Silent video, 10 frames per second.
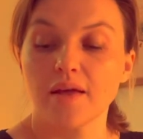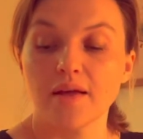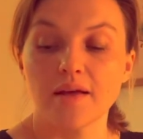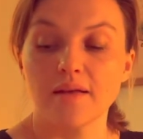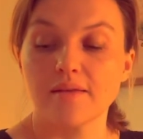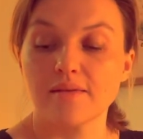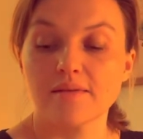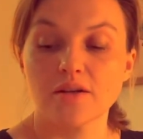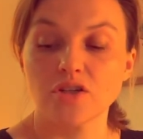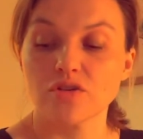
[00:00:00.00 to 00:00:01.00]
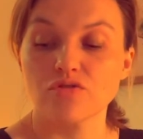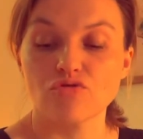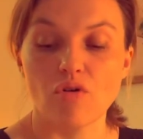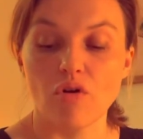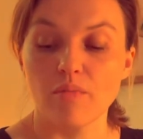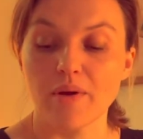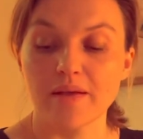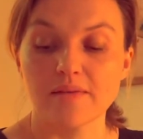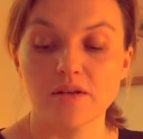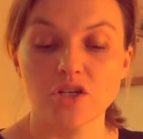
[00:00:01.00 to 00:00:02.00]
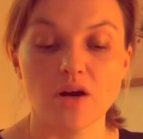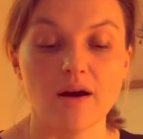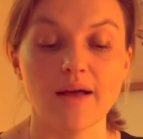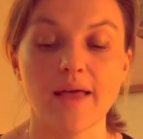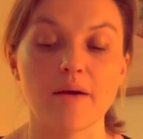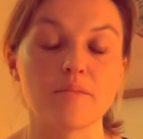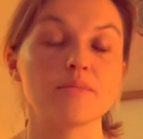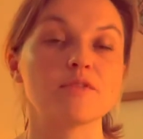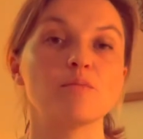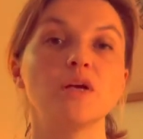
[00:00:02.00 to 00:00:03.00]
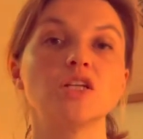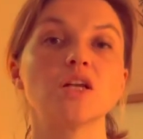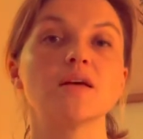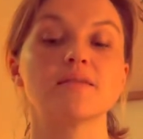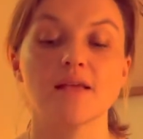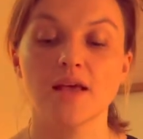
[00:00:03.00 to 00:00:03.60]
It's such a strong message. I am speechless.